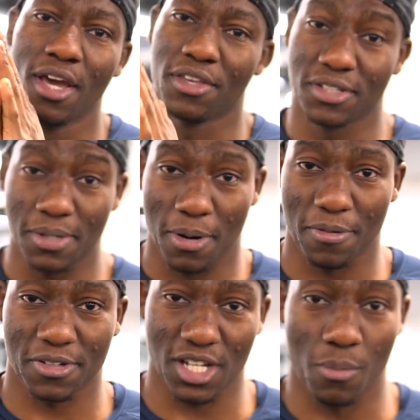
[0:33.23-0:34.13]
You see my
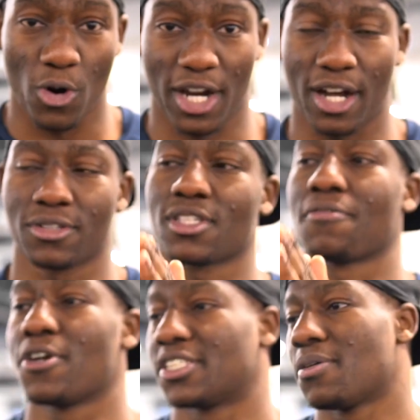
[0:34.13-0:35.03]
previous arm workouts, they're
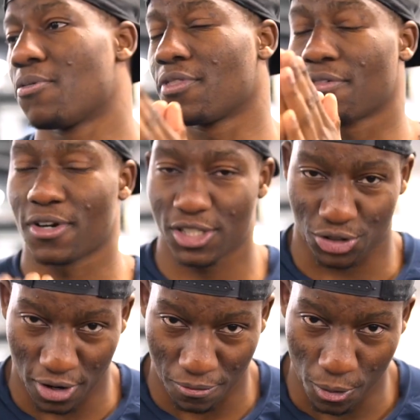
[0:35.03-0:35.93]
very simple, they're very
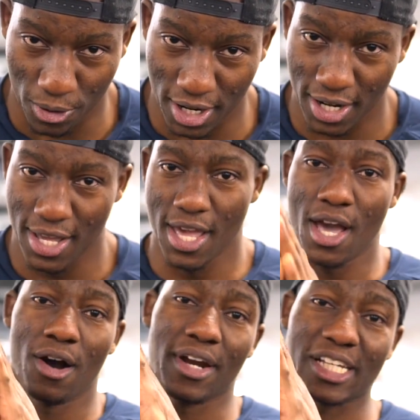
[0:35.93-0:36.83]
straightforward.
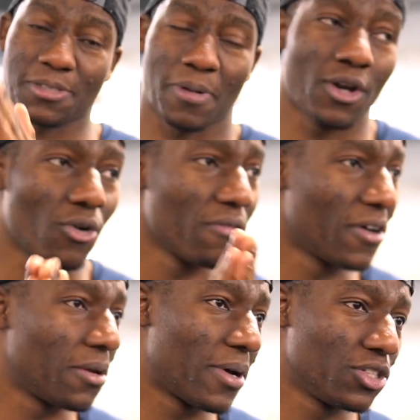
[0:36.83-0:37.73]
I wanna explain all the
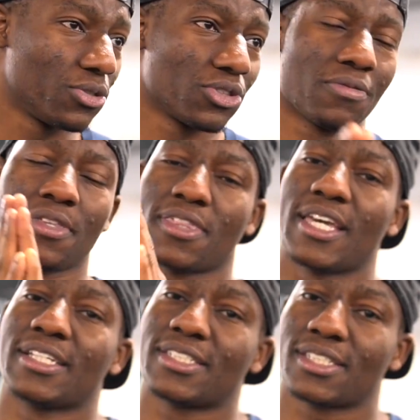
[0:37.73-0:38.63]
fundamentals of the
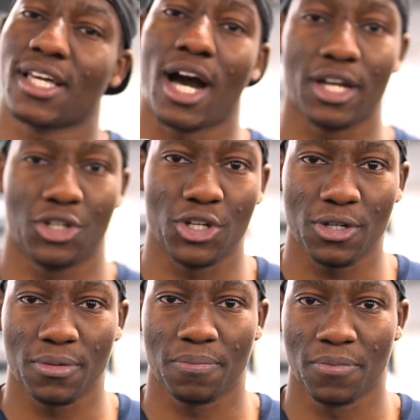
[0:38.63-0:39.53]
things that I do
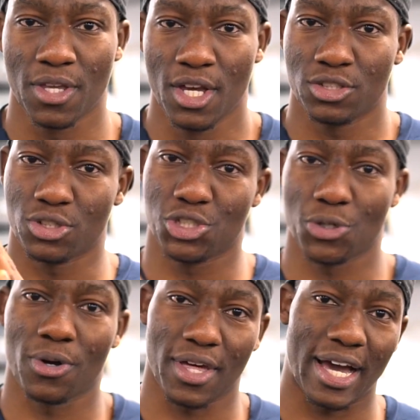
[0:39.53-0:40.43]
to
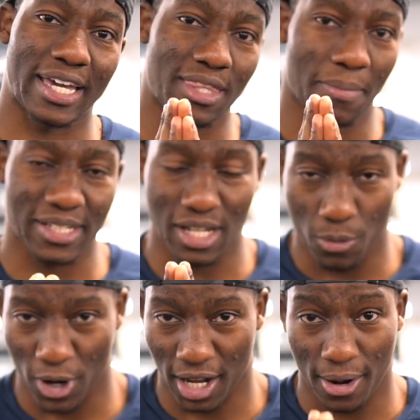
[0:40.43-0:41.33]
ensure that I get the best arm
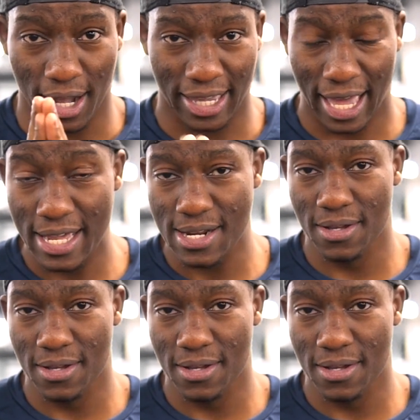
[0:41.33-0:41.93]
workout I can.